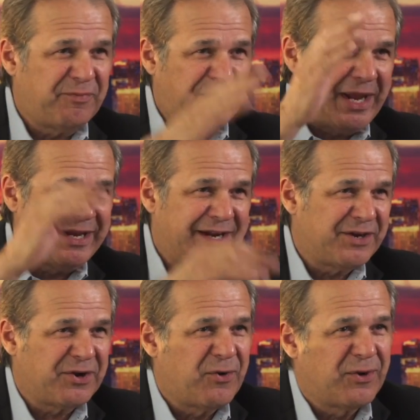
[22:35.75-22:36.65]
beta
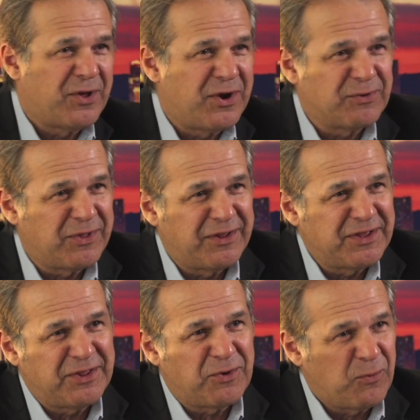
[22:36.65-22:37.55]
to go along with all the
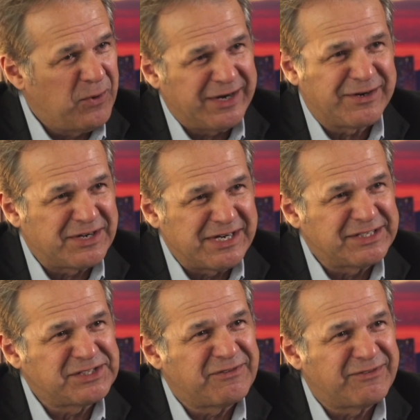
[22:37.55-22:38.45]
other
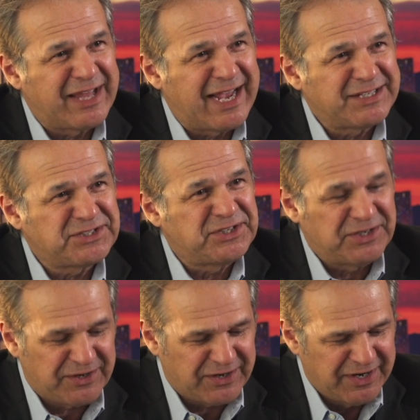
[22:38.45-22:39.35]
weirdness of last
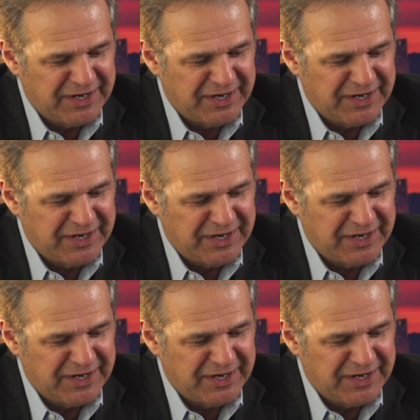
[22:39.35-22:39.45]
year.